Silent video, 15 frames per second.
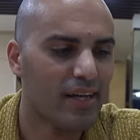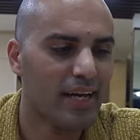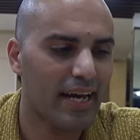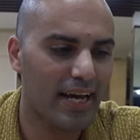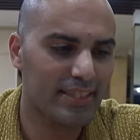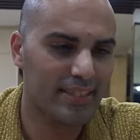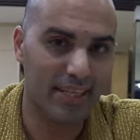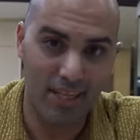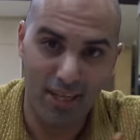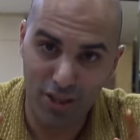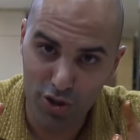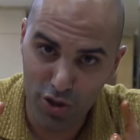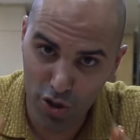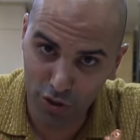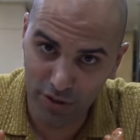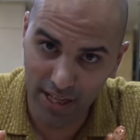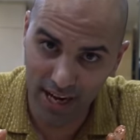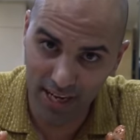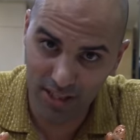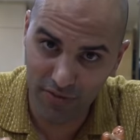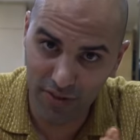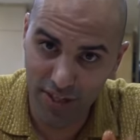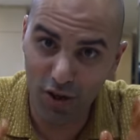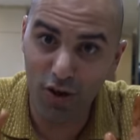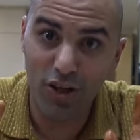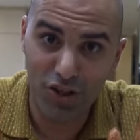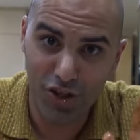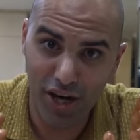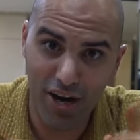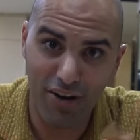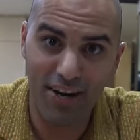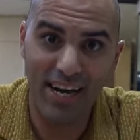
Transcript: And see you on the next video. Ciao,